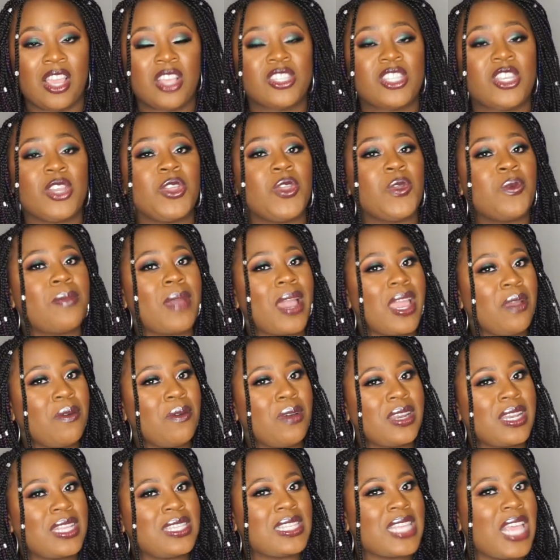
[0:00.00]
So you might
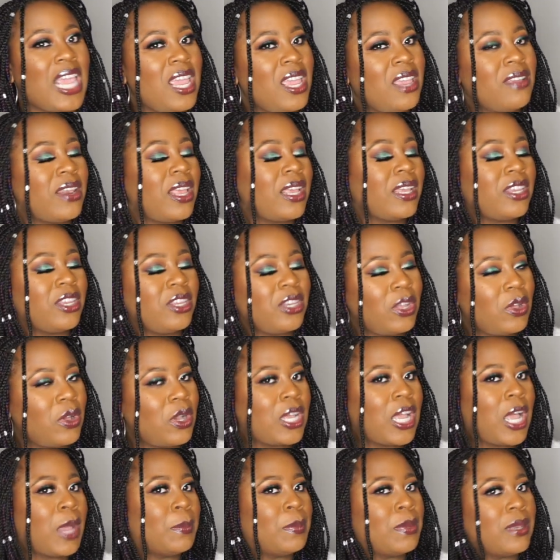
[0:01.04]
want to save, like, you know,
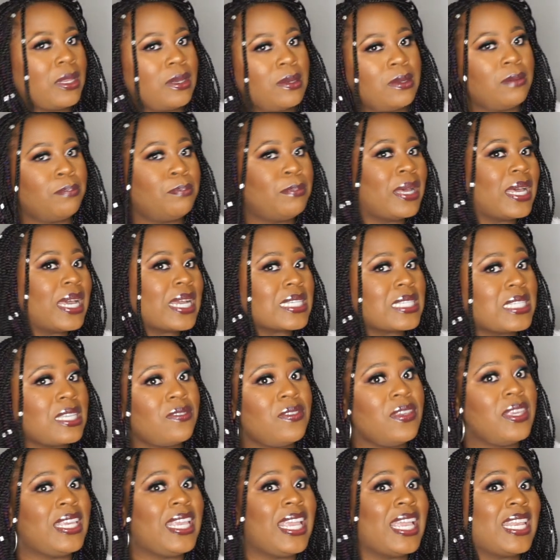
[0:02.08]
a couple of bucks
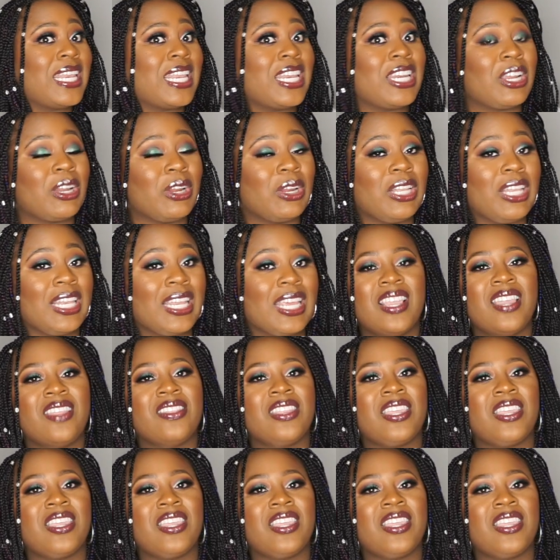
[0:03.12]
if you get in early.